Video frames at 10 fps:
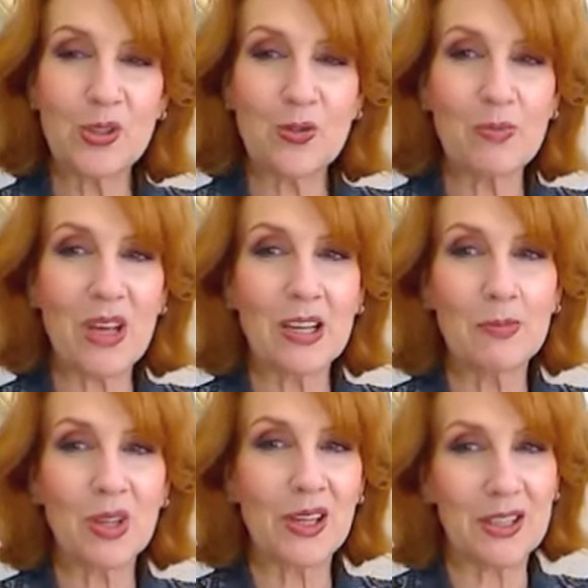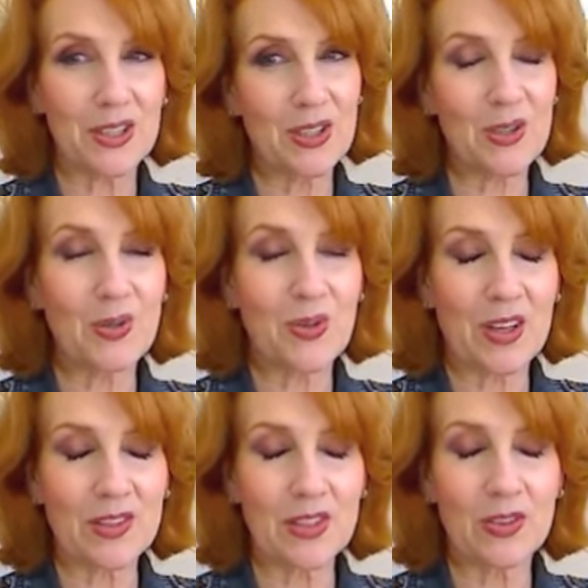do a makeup collection in
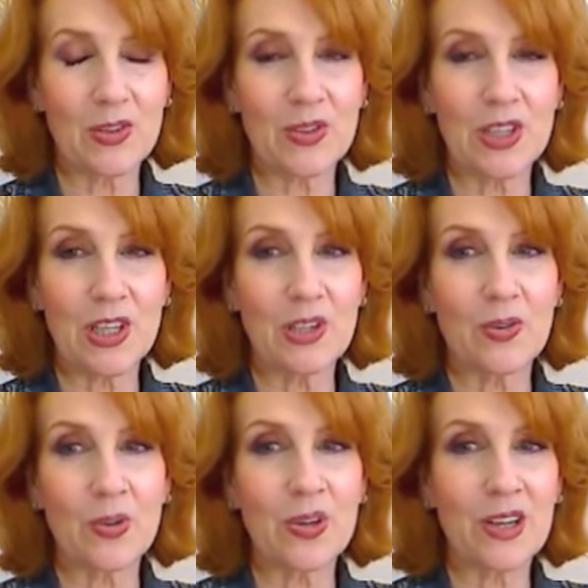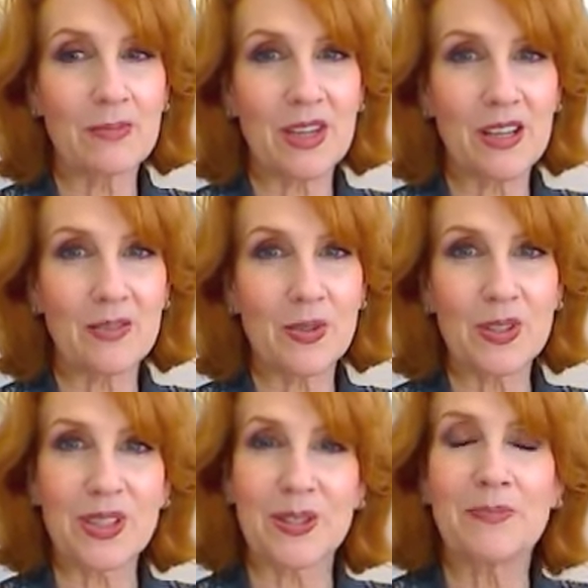2013 or an updated
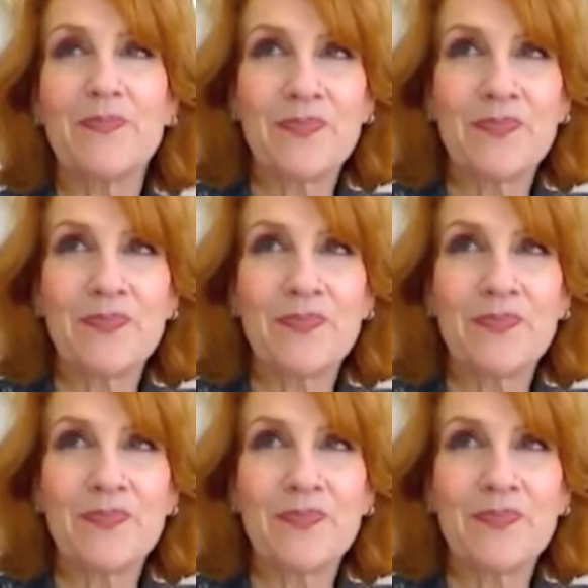version?